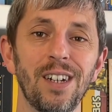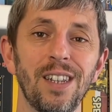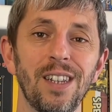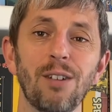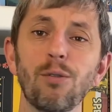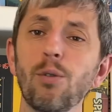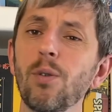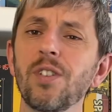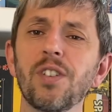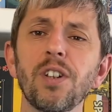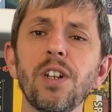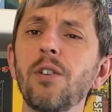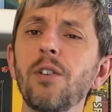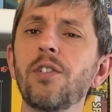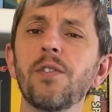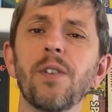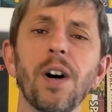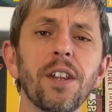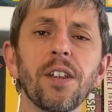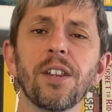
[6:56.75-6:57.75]
There are always loads
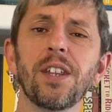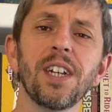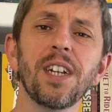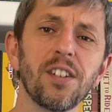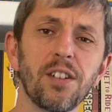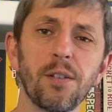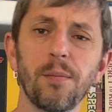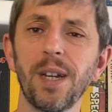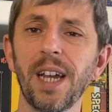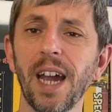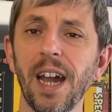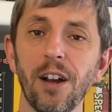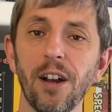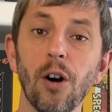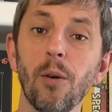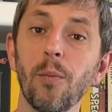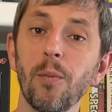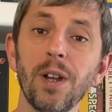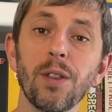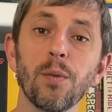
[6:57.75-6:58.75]
of other things to be getting
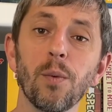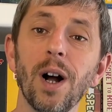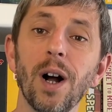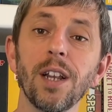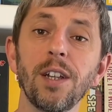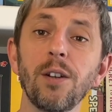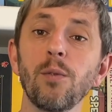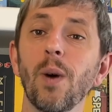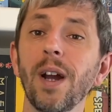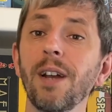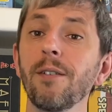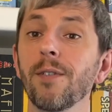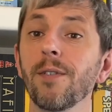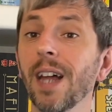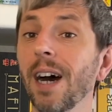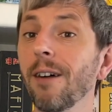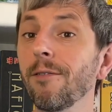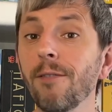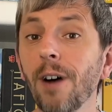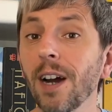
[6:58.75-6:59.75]
on with while you wait for
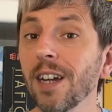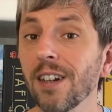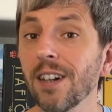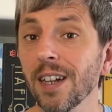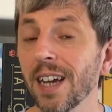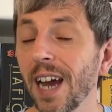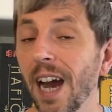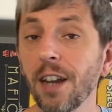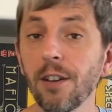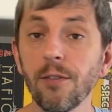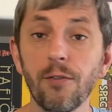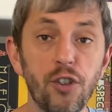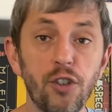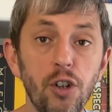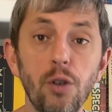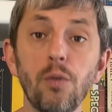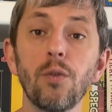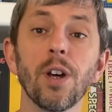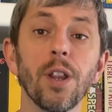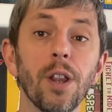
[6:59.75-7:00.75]
that vital can of
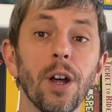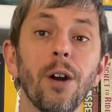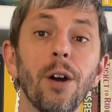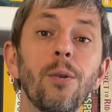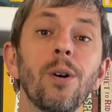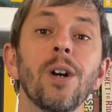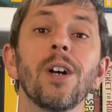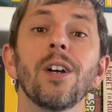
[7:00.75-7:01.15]
tuna though,